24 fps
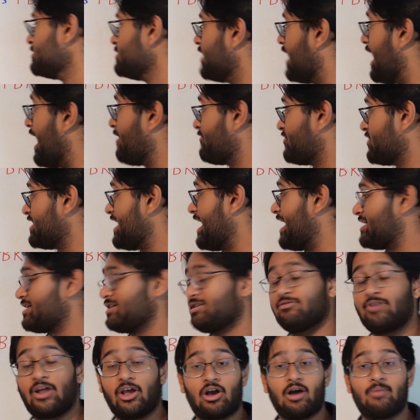After that,
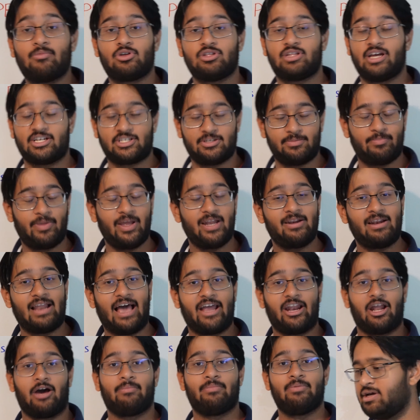when you come to their spin
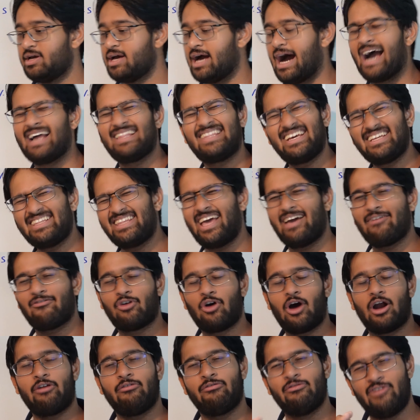lineup, I think they've
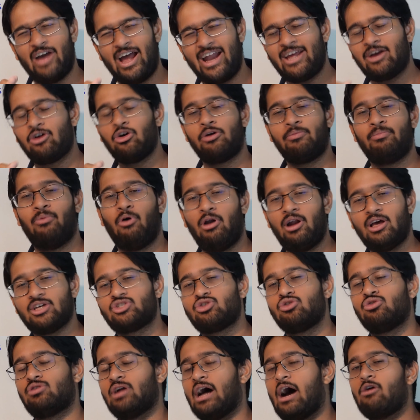got very good bowlers
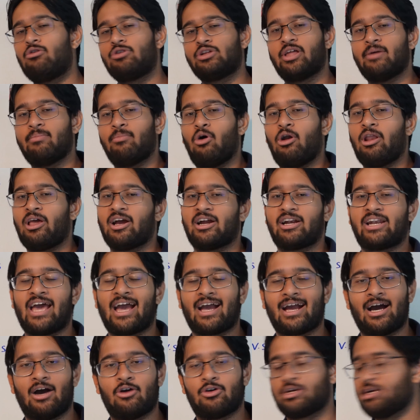to round their bowling
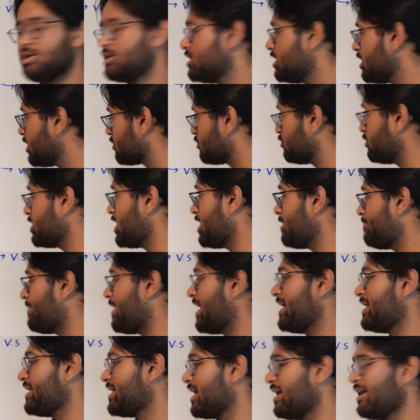attack out. Krunal
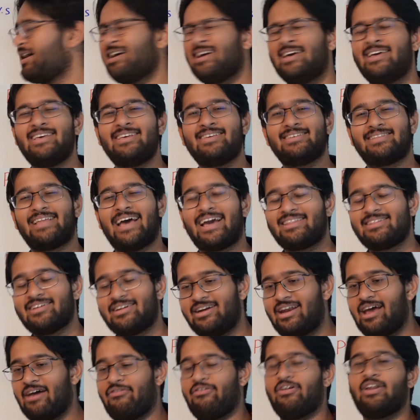Pandya, he's like the
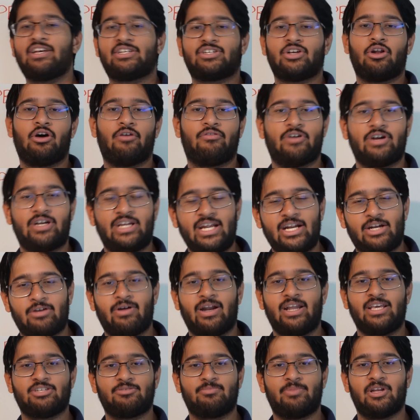definition of a
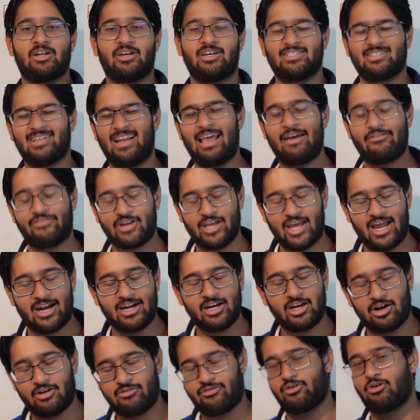T20 spinner. He's a
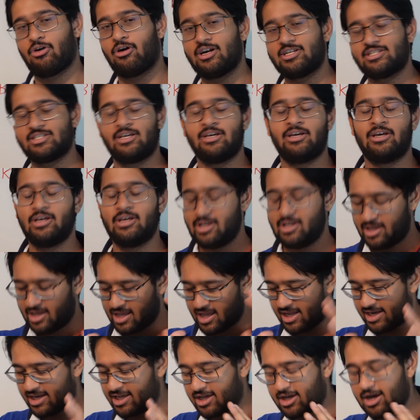left-hander, of course,
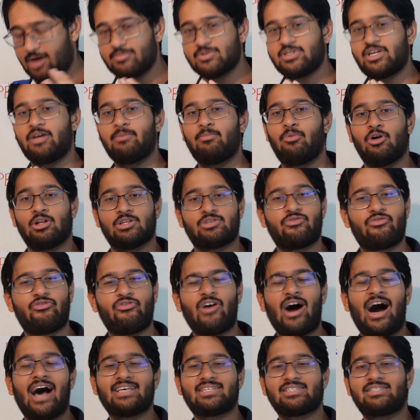and he comes and he bowls
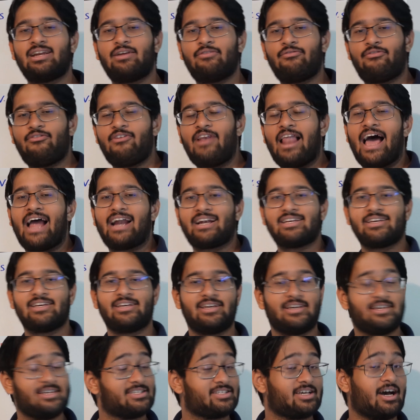fast and flat.
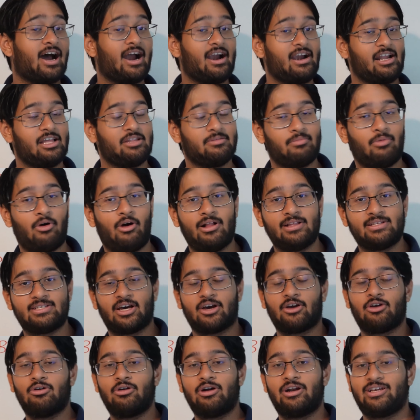His hard length balls
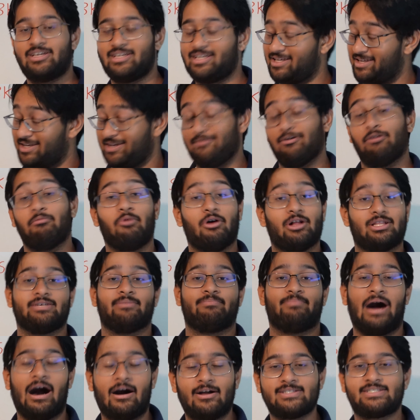are good. He even bowls a
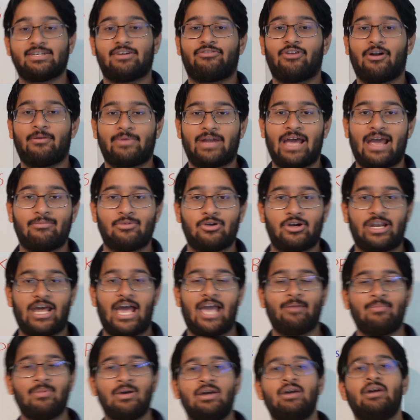bouncer from time to
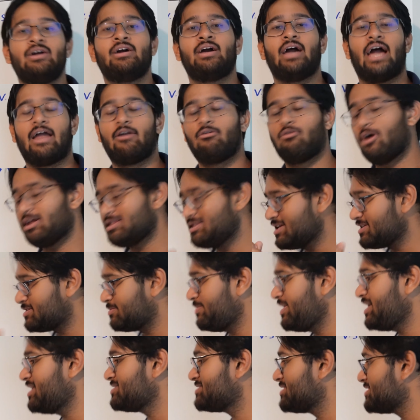time. And what this
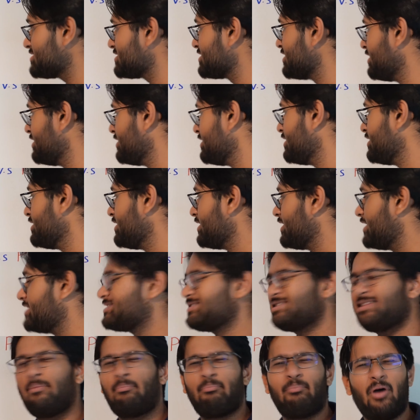means is,
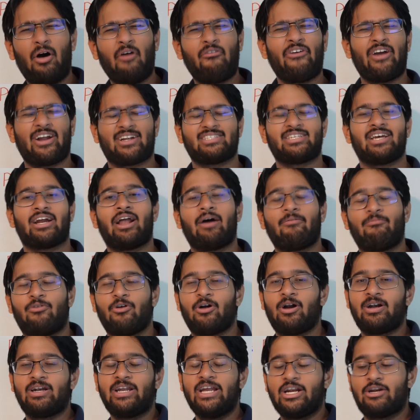it's the perfect setup
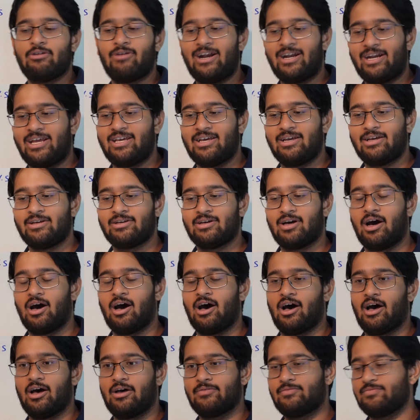for a
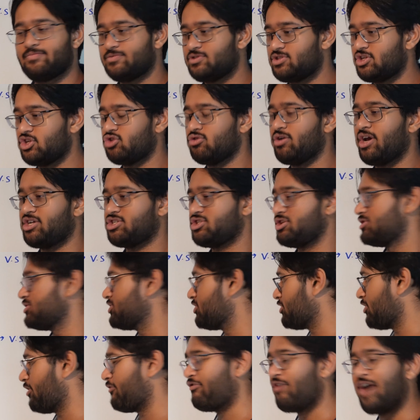T20 situation.
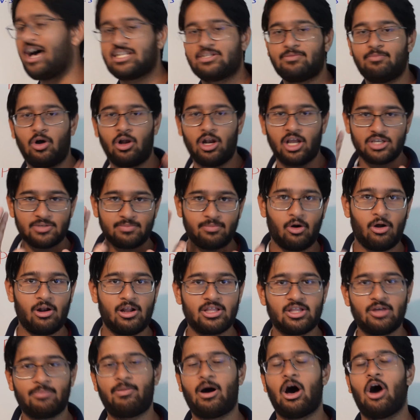Your fast bowlers bowl
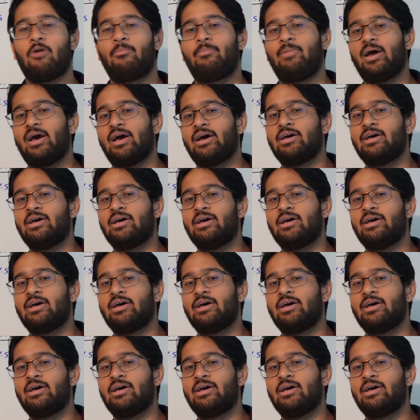in the power play.